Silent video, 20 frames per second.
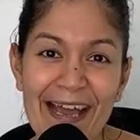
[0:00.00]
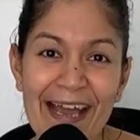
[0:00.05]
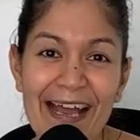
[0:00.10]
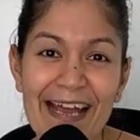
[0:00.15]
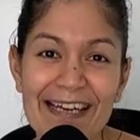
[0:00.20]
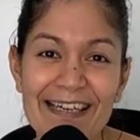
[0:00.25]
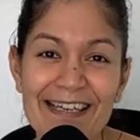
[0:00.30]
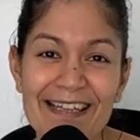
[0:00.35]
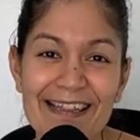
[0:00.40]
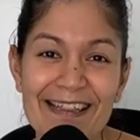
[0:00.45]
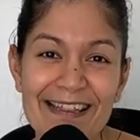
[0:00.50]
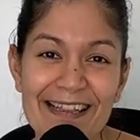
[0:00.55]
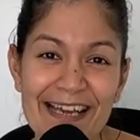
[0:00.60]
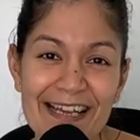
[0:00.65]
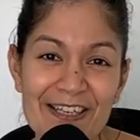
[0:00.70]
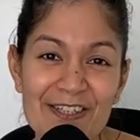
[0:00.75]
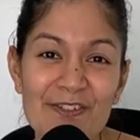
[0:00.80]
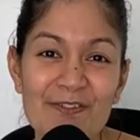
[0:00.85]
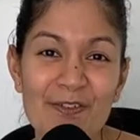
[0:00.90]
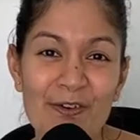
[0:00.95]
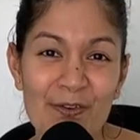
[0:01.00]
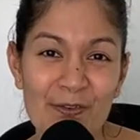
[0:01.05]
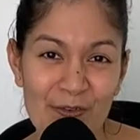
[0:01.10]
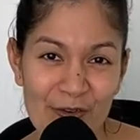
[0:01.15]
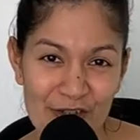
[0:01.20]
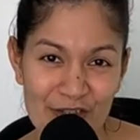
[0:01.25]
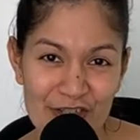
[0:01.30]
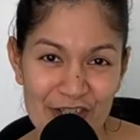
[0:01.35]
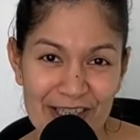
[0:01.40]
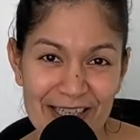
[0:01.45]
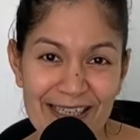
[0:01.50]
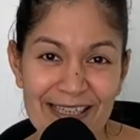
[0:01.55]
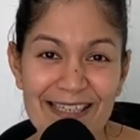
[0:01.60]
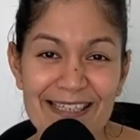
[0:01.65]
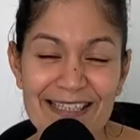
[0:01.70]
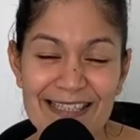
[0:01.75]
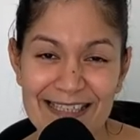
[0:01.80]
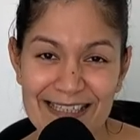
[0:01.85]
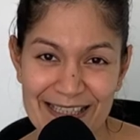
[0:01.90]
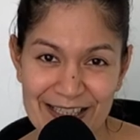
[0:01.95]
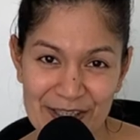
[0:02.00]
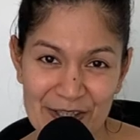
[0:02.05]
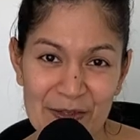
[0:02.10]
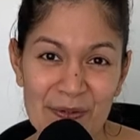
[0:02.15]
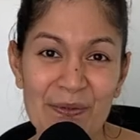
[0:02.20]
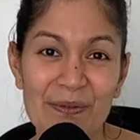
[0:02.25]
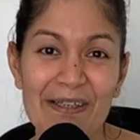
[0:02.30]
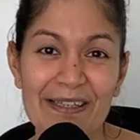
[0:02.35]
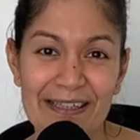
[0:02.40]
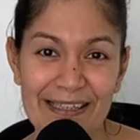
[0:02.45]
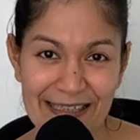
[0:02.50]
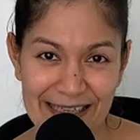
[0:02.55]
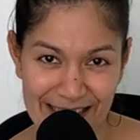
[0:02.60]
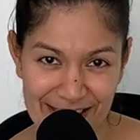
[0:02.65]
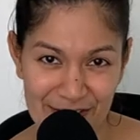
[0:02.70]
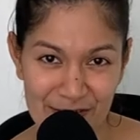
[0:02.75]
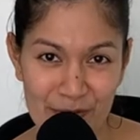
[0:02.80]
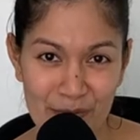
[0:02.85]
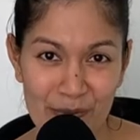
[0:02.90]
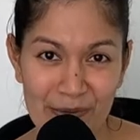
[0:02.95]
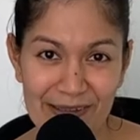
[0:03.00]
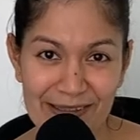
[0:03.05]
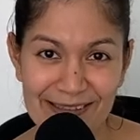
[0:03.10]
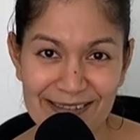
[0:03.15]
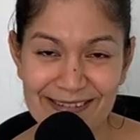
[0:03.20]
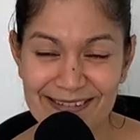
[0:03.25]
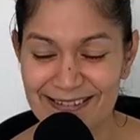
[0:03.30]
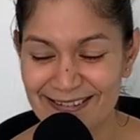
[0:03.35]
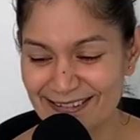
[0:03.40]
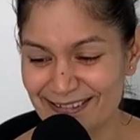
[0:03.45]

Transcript: And thanks for watching. See you in the next one.